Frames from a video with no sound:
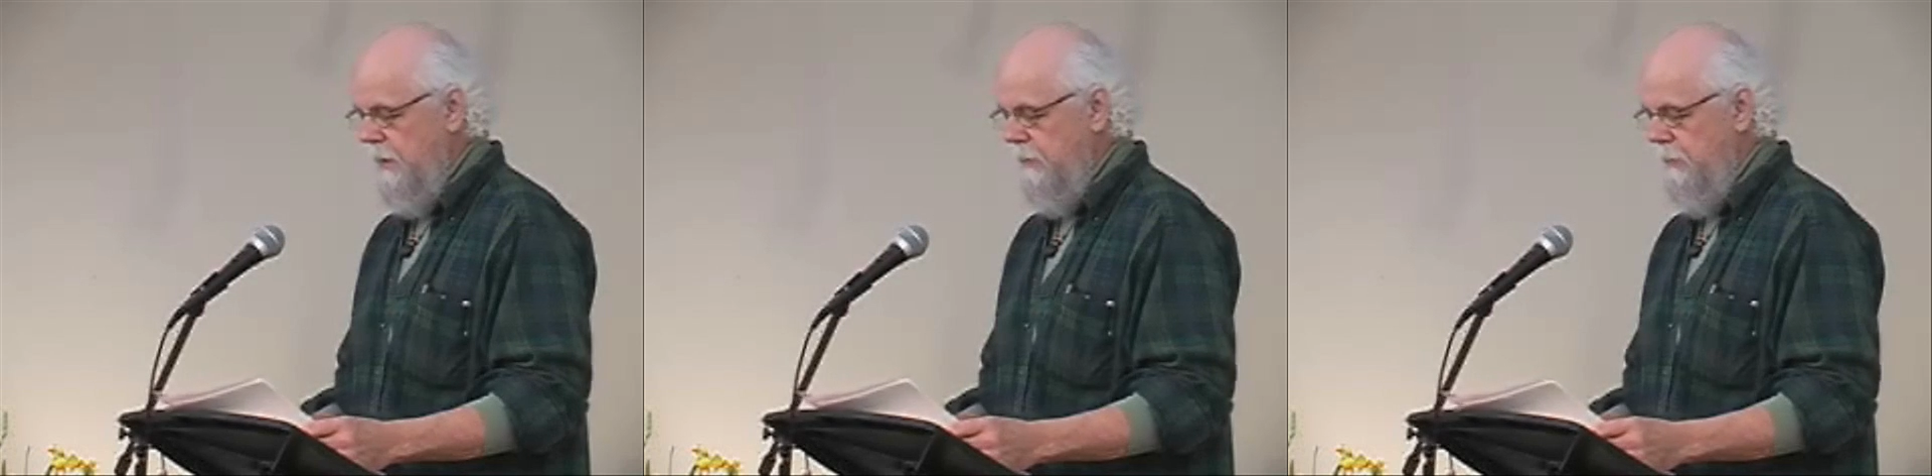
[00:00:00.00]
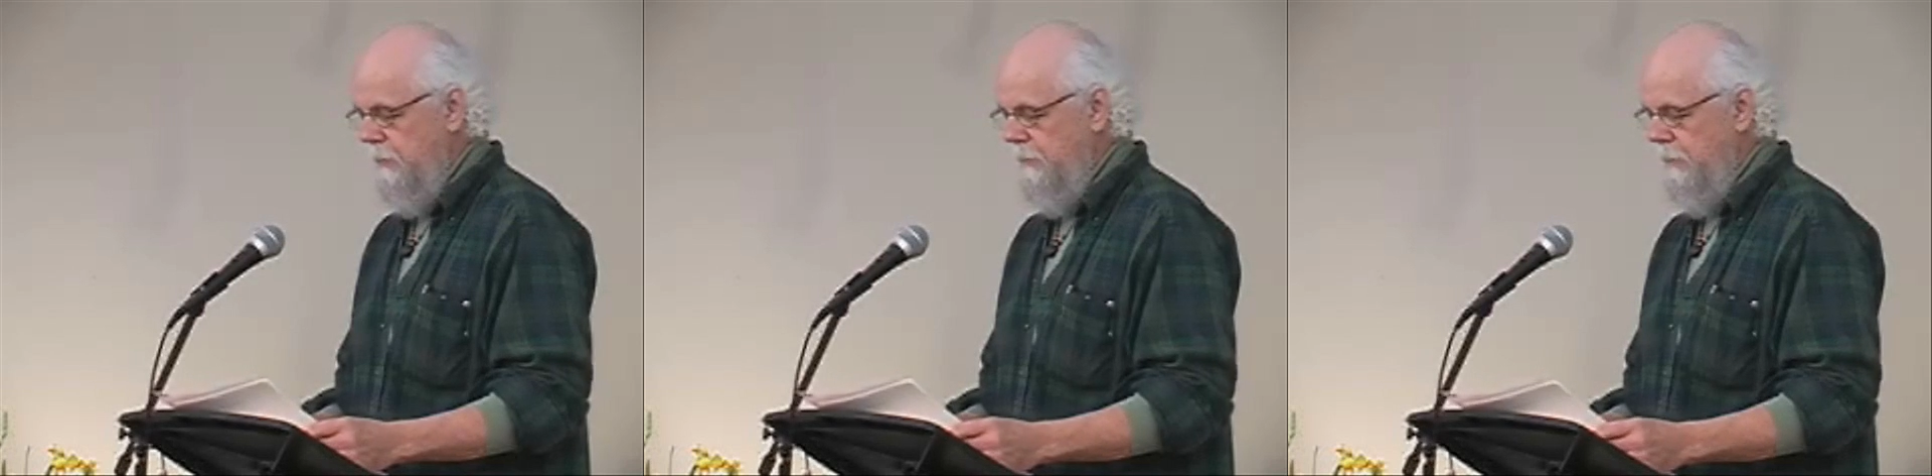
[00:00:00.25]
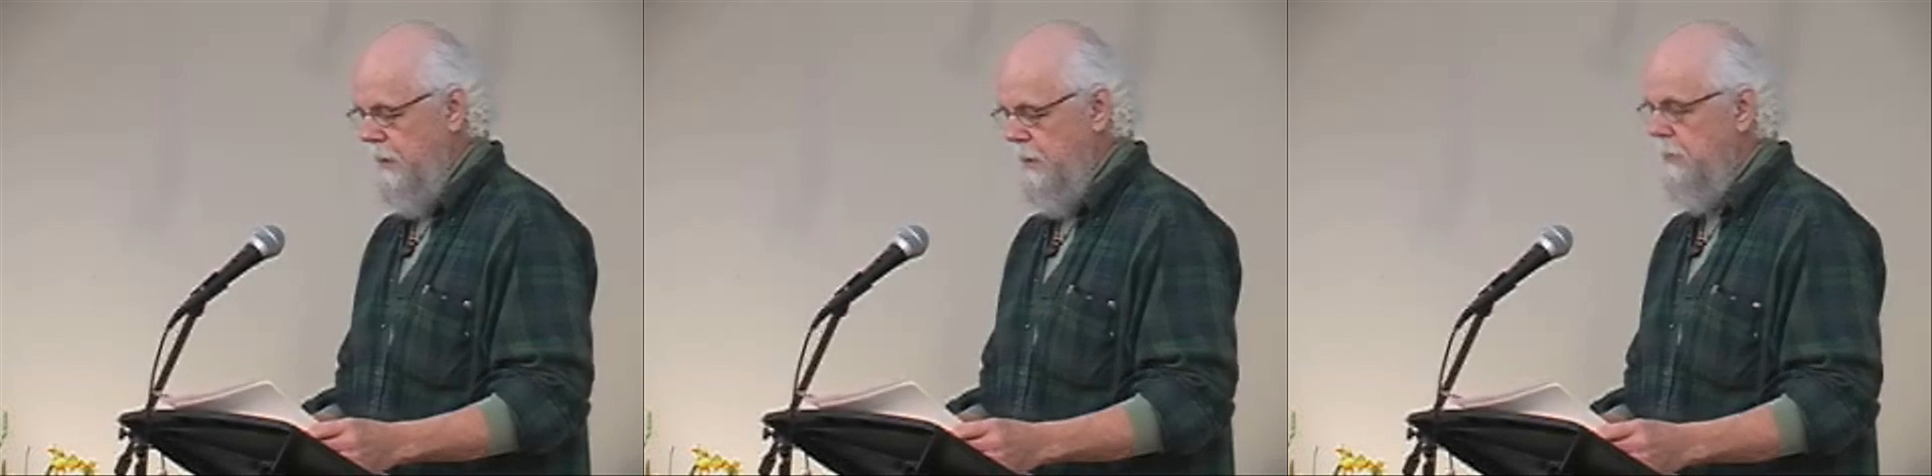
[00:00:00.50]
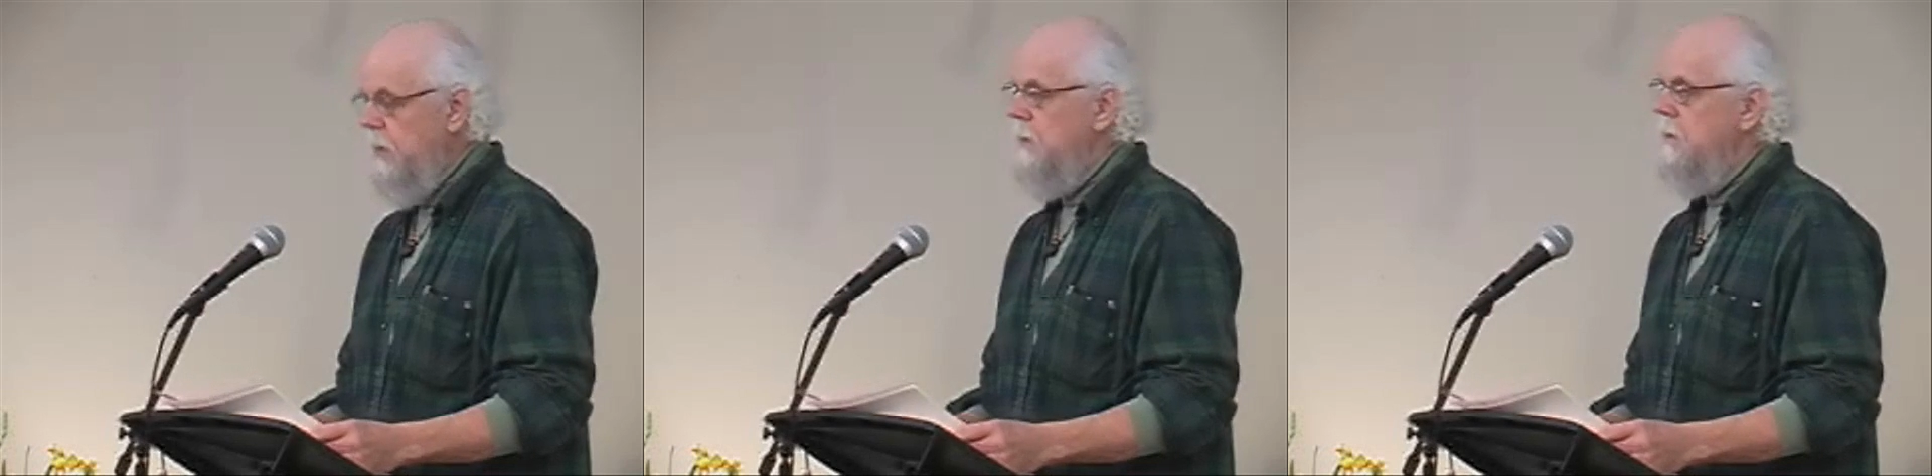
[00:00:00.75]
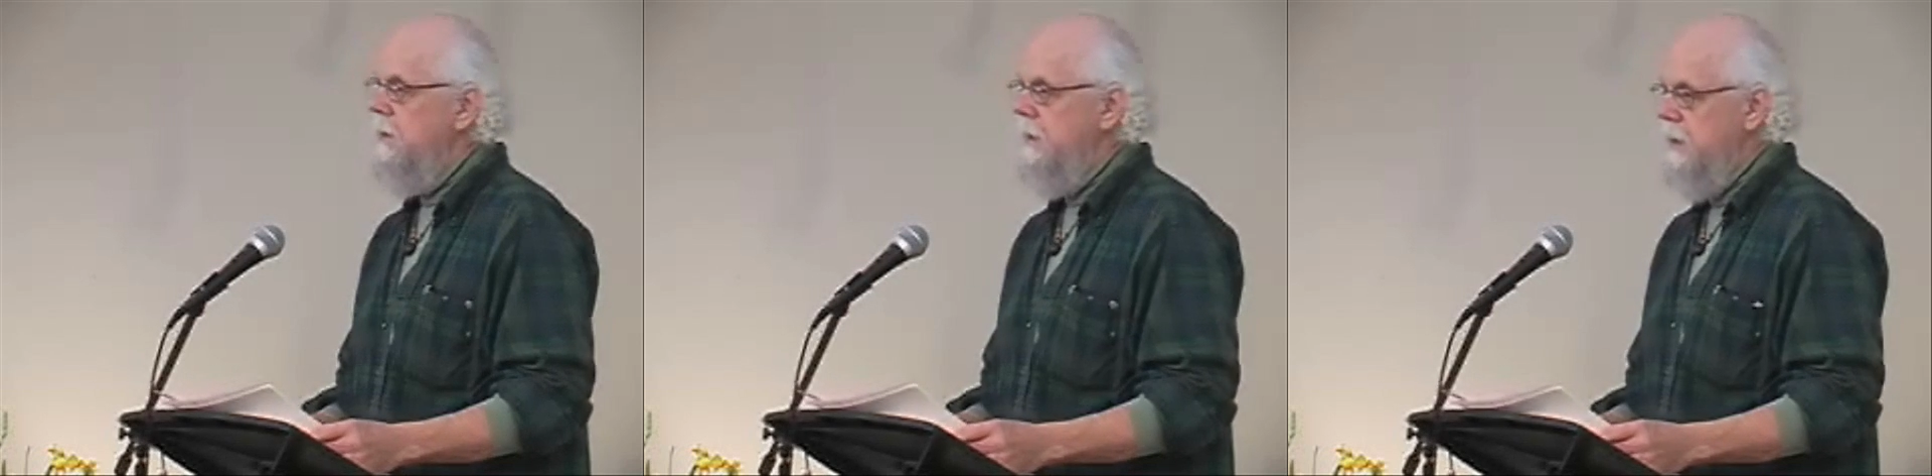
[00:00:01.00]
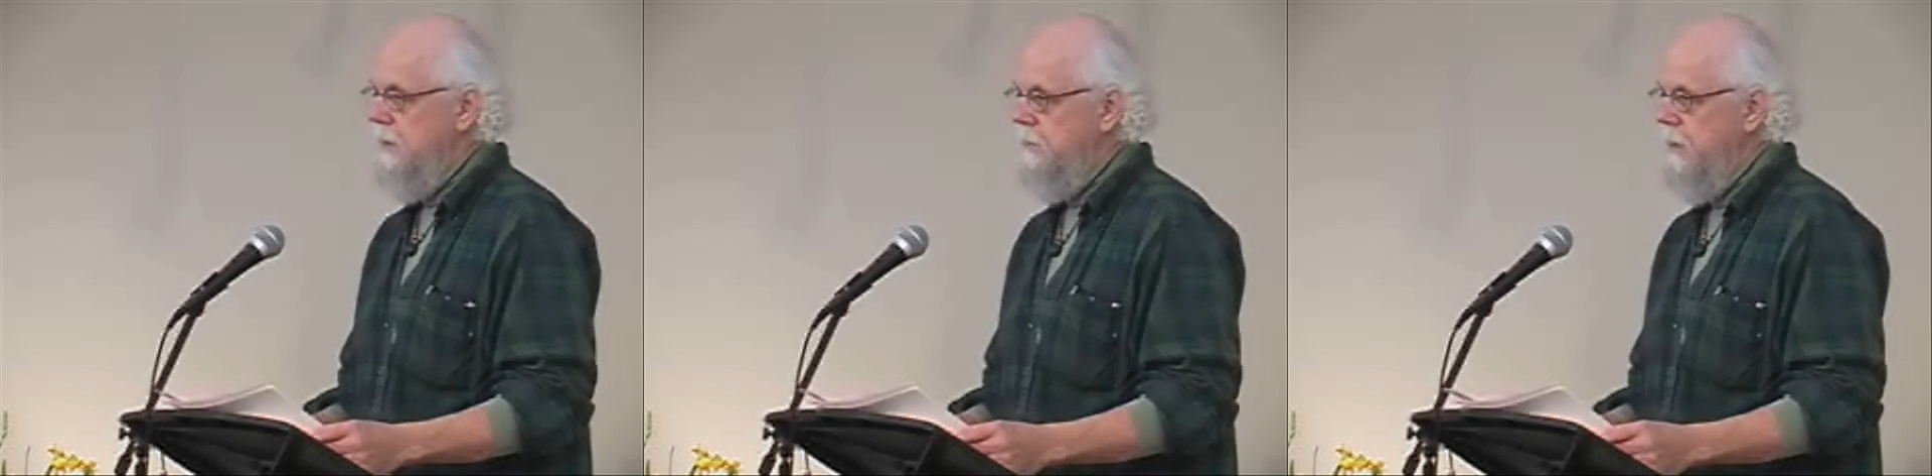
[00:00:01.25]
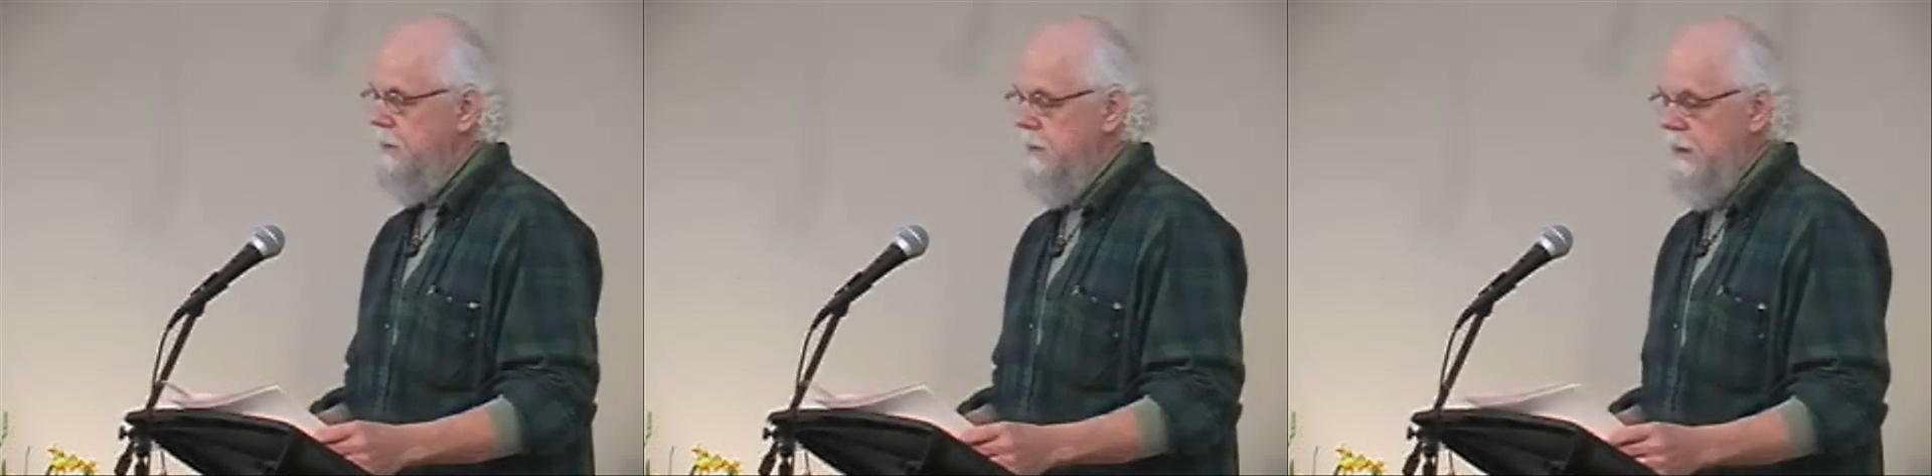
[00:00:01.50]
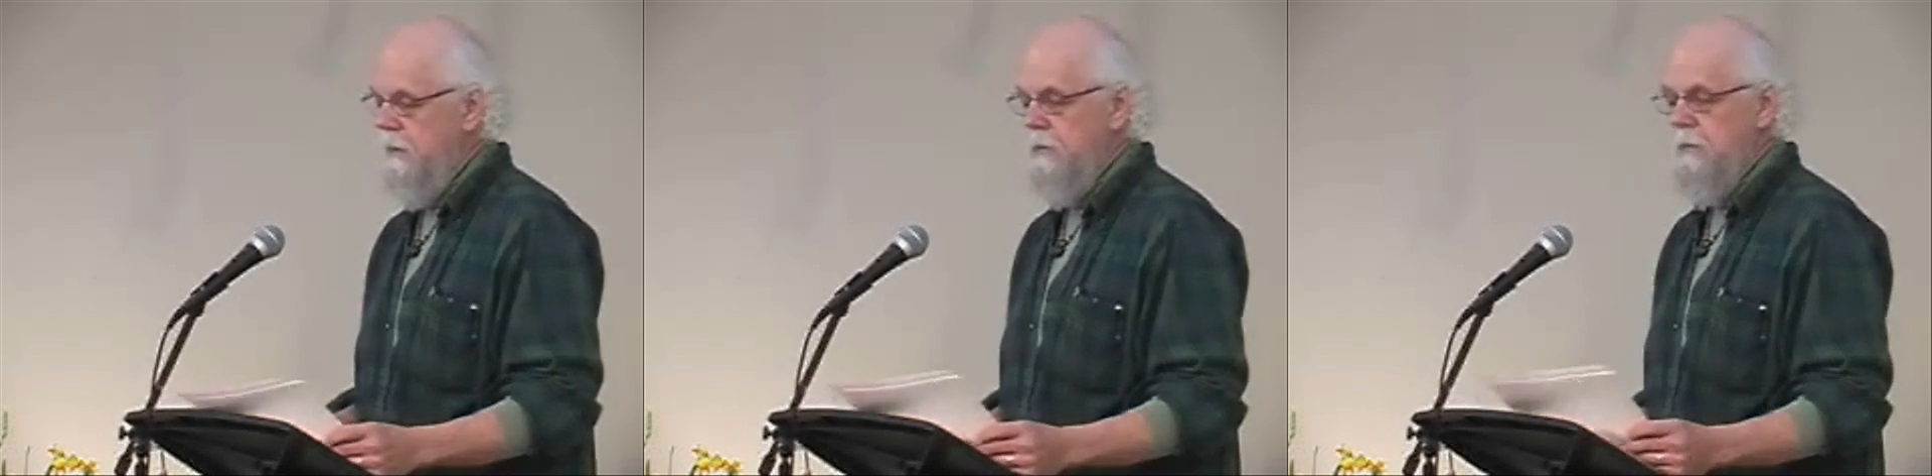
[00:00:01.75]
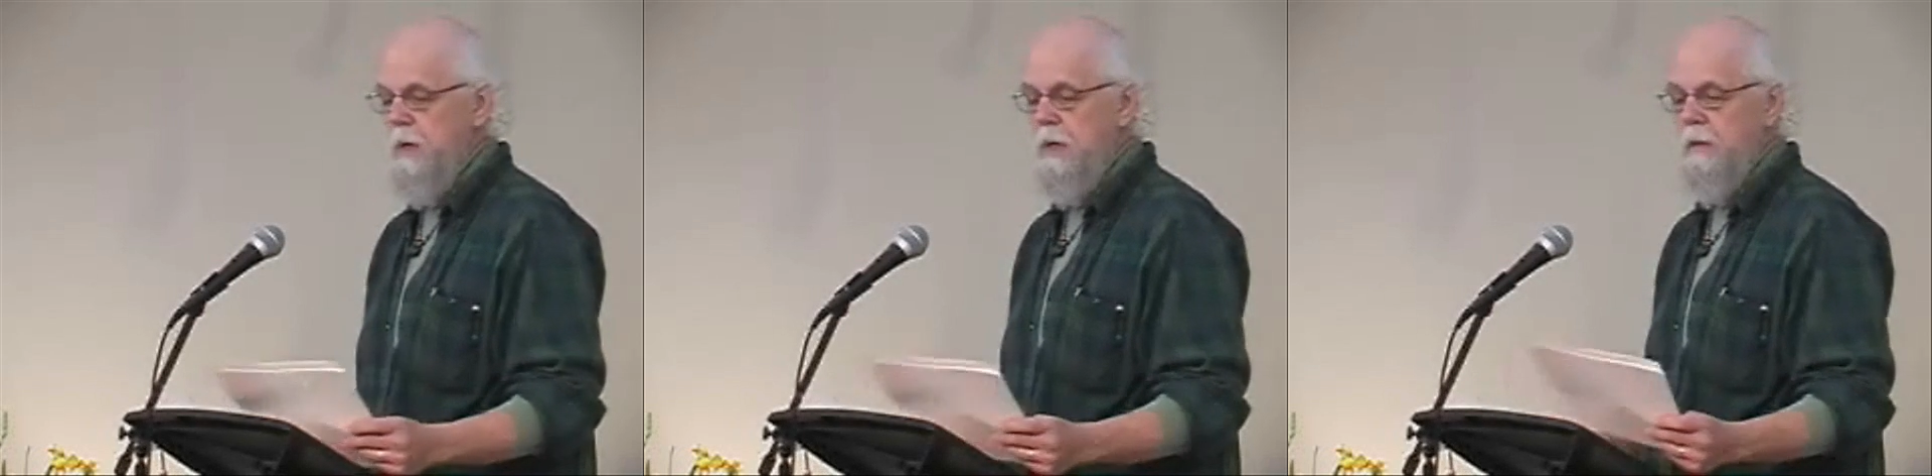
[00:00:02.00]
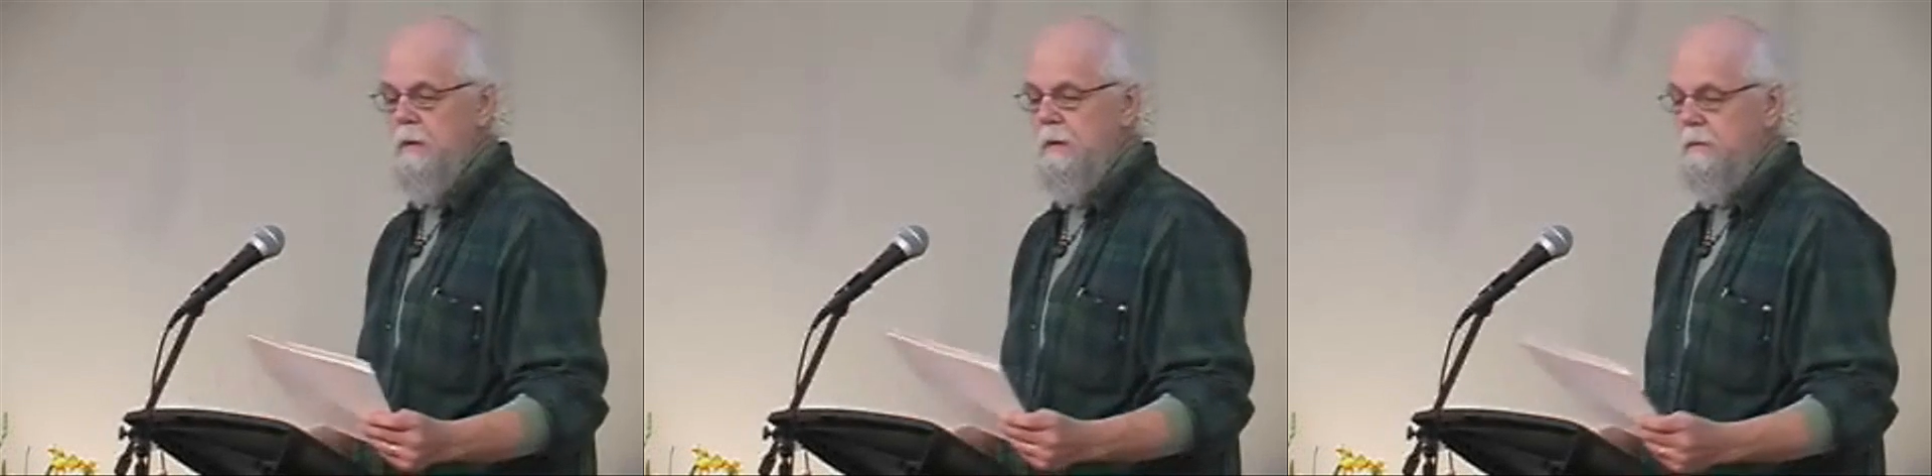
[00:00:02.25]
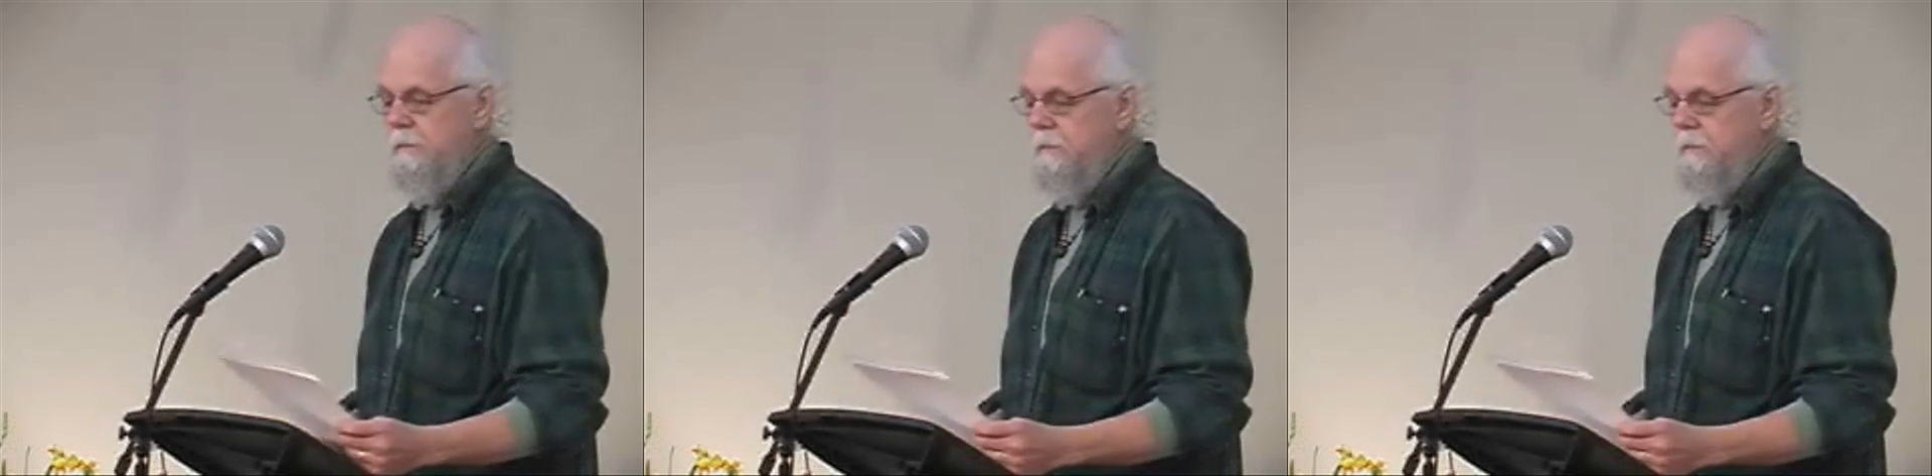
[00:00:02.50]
and a few firemen on cleanup detail remained.